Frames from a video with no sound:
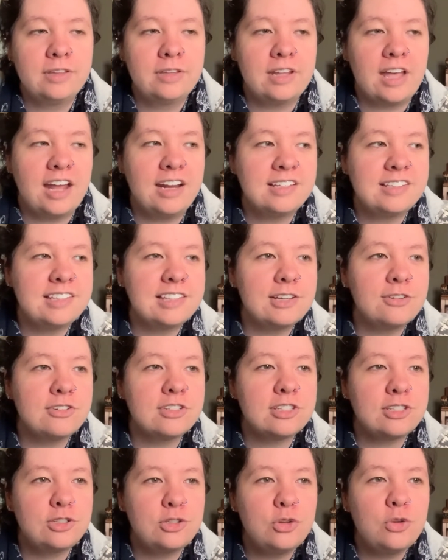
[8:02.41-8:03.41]
I just think there
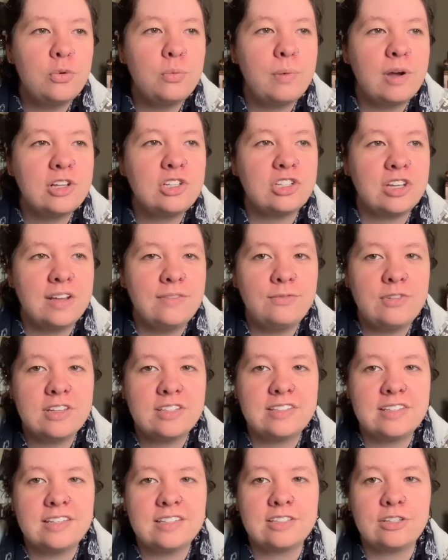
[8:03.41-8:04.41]
was too much
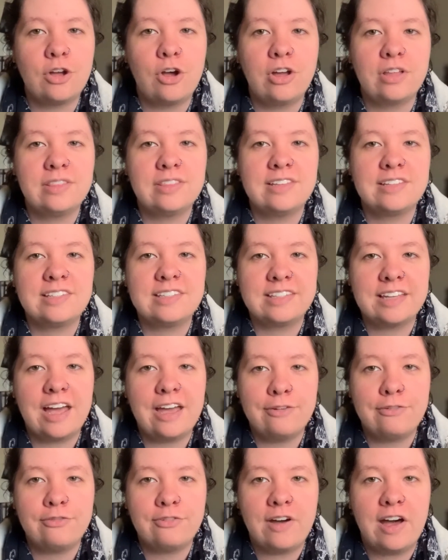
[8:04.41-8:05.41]
emphasis on the
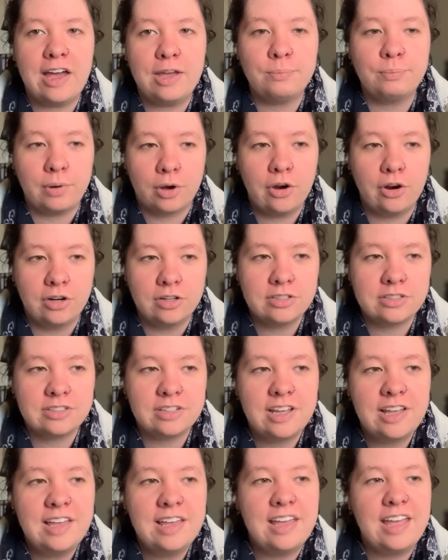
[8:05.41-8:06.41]
sci-fi part
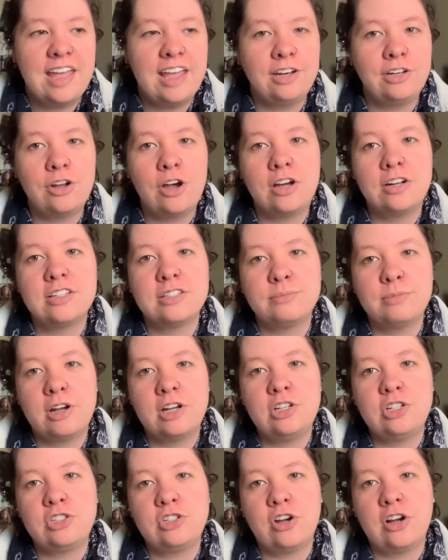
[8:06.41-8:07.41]
and not as
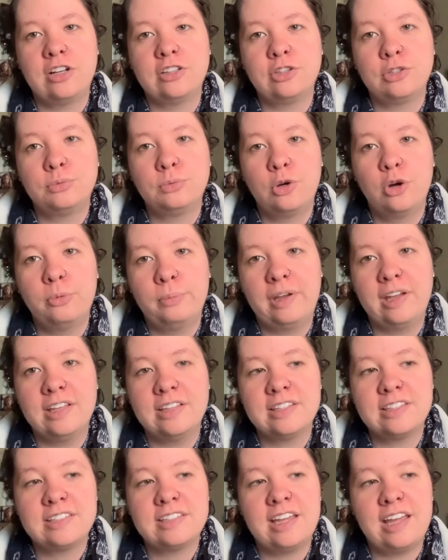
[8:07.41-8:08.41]
much on the
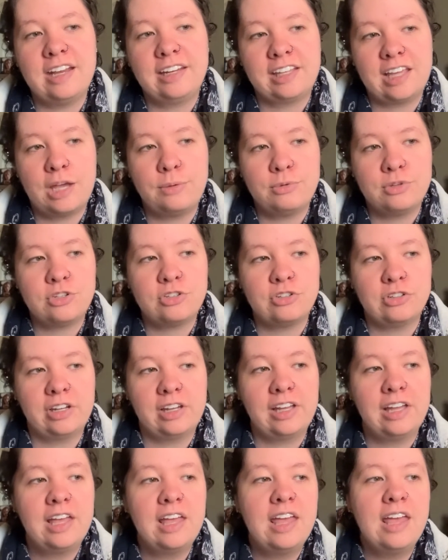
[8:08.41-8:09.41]
romance and chemistry.